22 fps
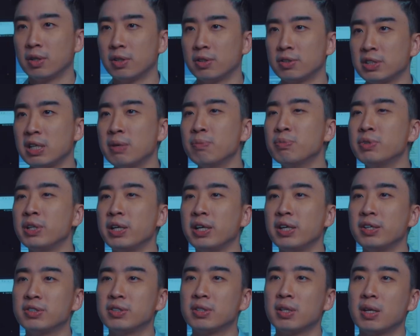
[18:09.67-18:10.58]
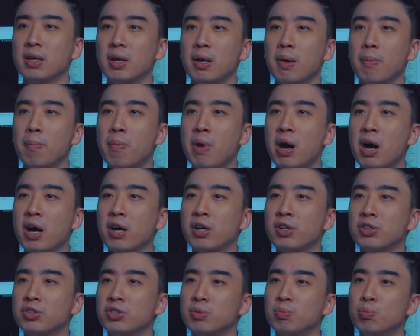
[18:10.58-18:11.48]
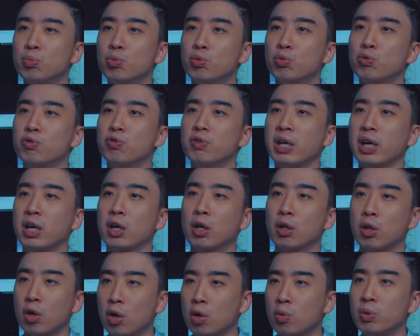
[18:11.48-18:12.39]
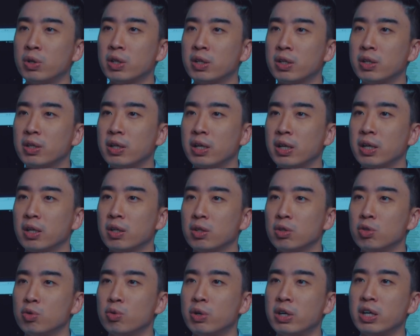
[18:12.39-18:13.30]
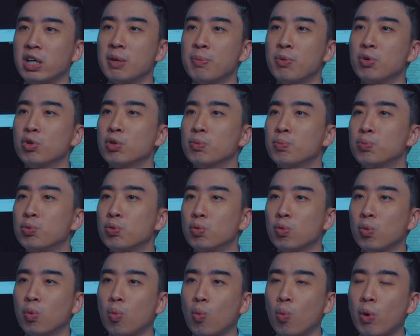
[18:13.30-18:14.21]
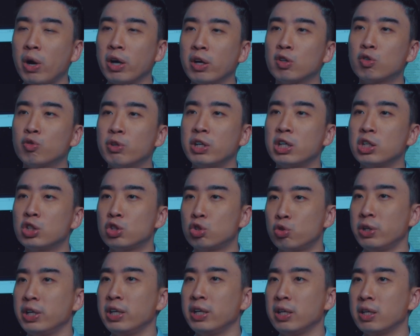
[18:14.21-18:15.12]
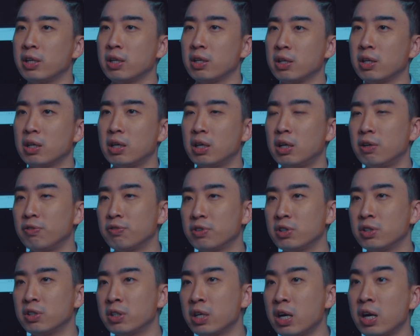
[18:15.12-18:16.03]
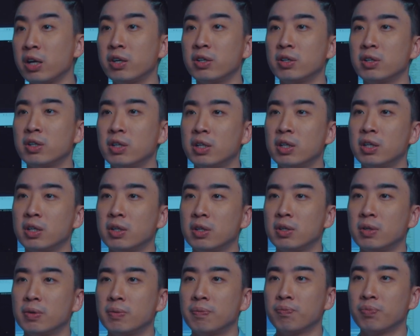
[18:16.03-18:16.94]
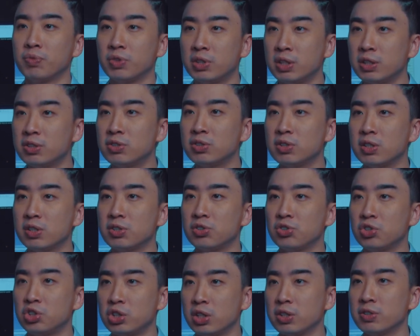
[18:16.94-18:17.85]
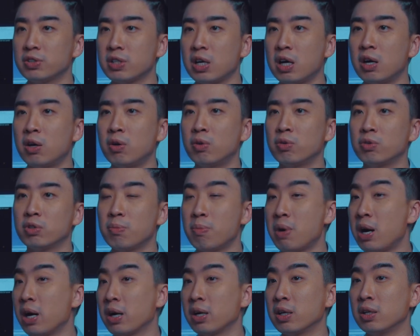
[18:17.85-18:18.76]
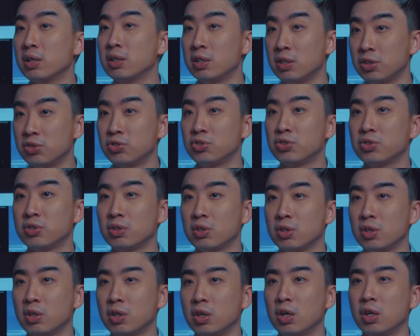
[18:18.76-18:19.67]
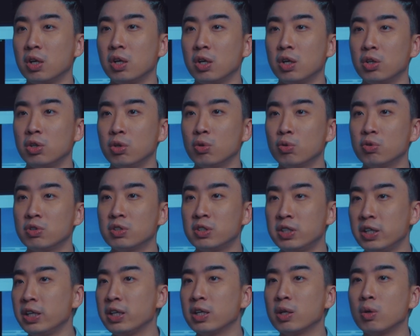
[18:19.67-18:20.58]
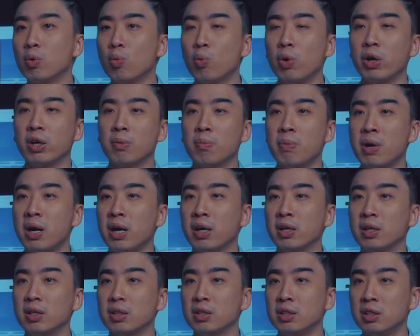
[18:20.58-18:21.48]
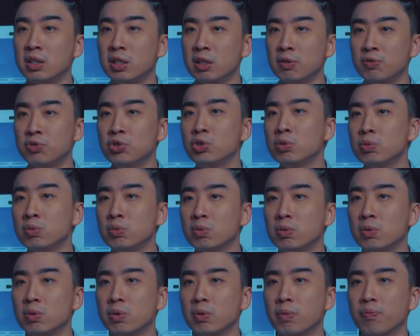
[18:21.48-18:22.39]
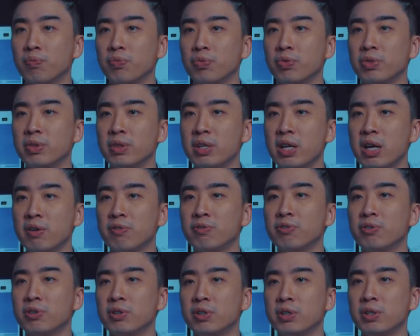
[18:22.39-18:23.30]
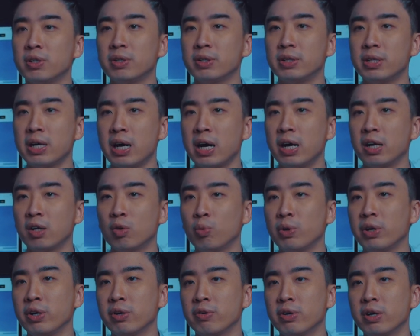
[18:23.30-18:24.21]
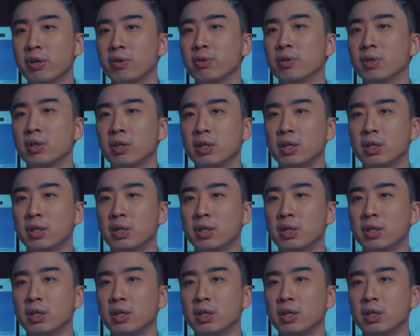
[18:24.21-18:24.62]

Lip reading: Some days, markets move like clockwork and you are able to pull one great trade after another. This is just how the market is. You take what the market gives you, never the other way around.